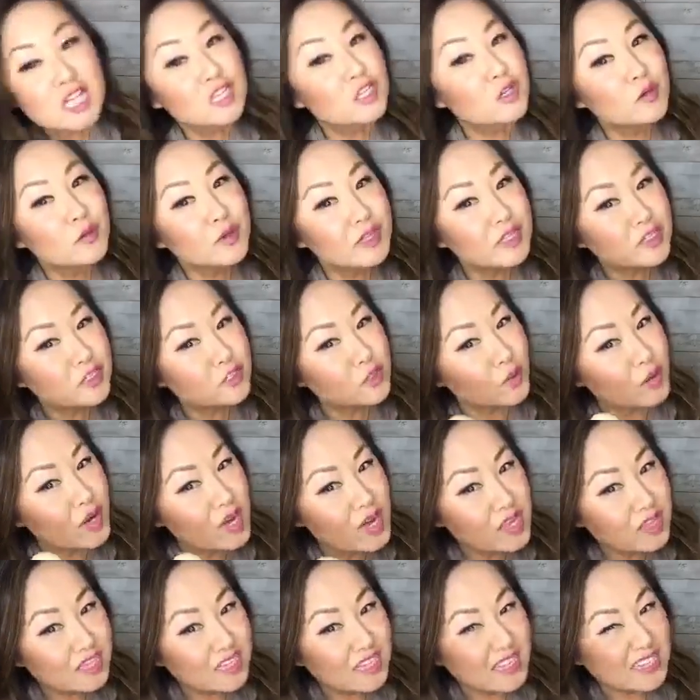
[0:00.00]
Look what they do.
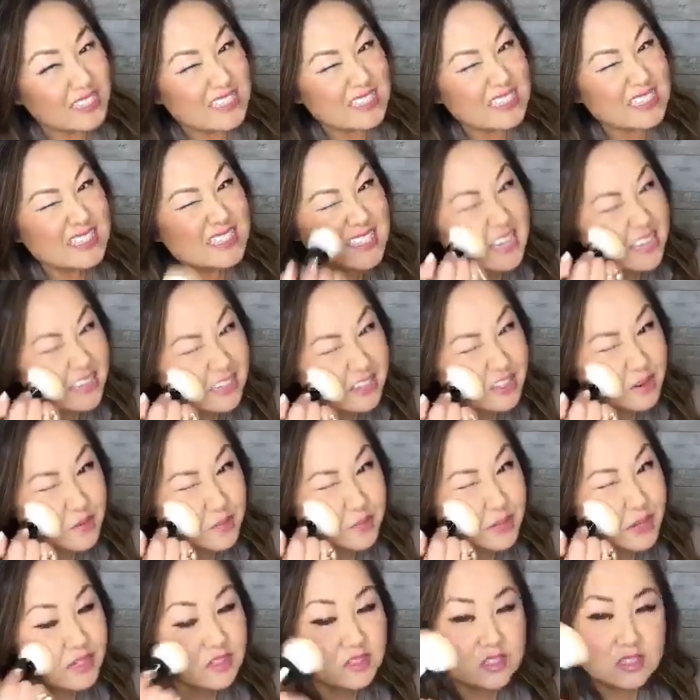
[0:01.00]
They like take their
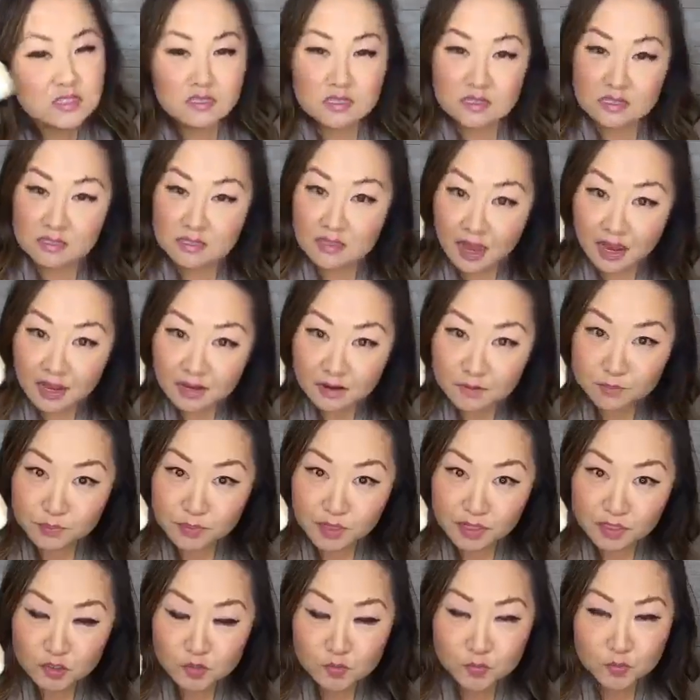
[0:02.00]
blush. This is not a
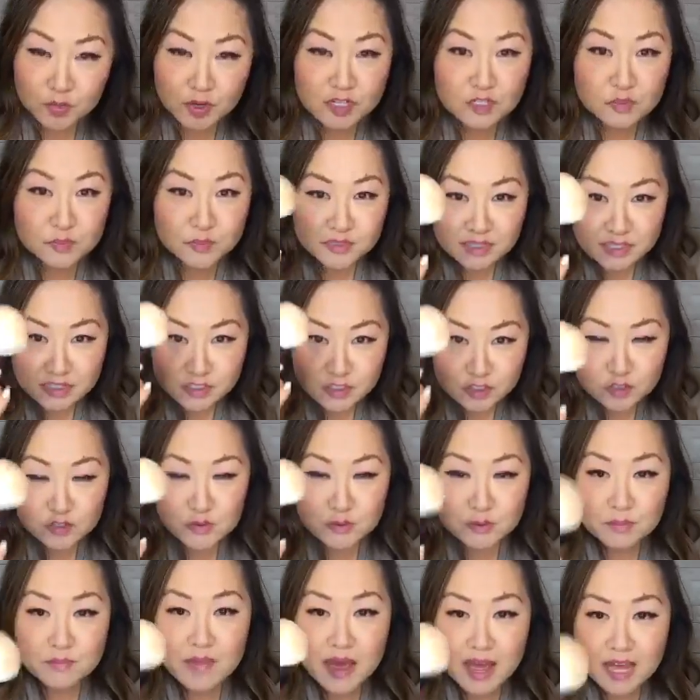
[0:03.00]
blush brush, but let's just
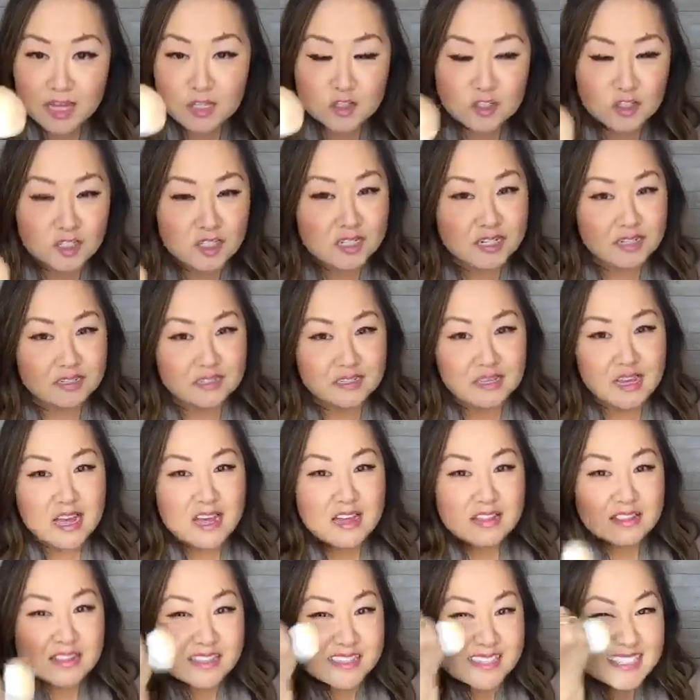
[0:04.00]
imagine it is.
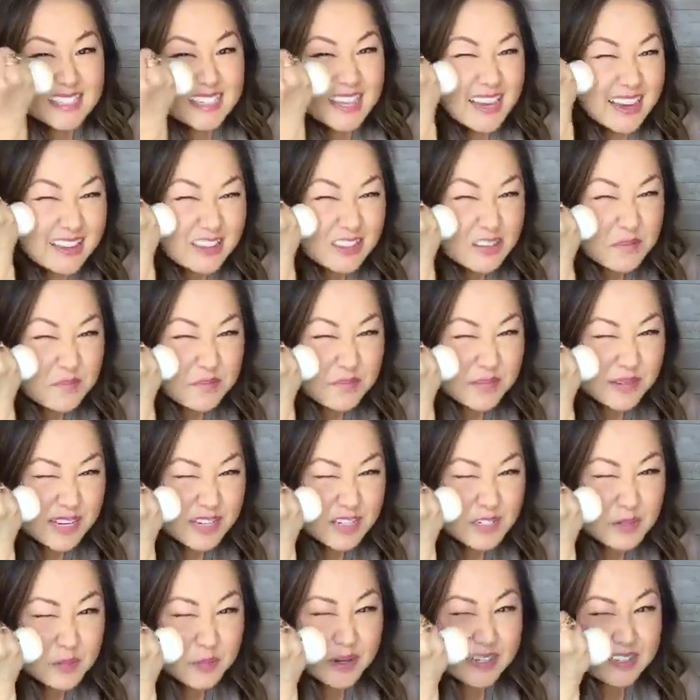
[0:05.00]
They take their
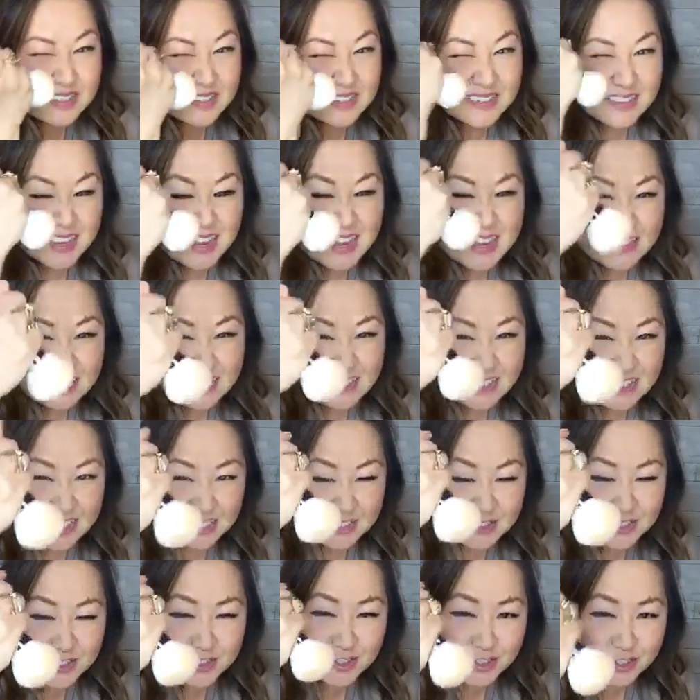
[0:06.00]
blush brush and they're
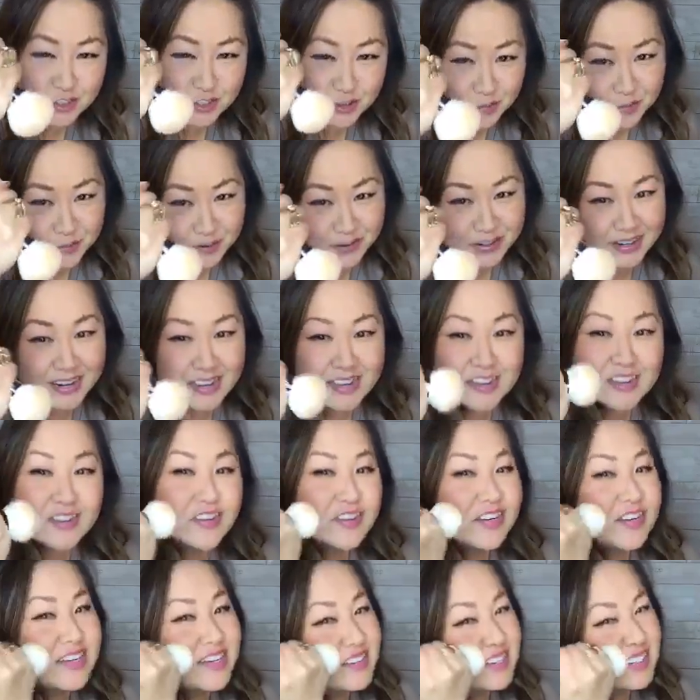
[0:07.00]
like super
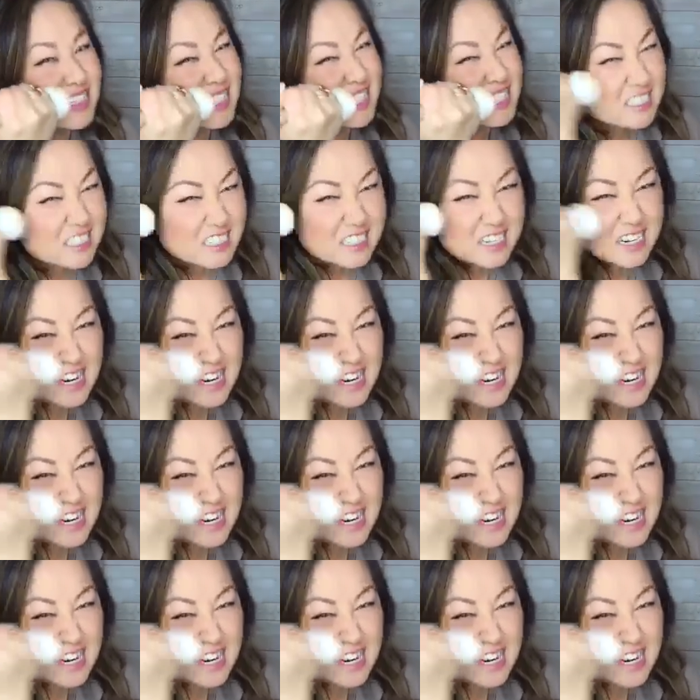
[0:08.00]
angry and they're like,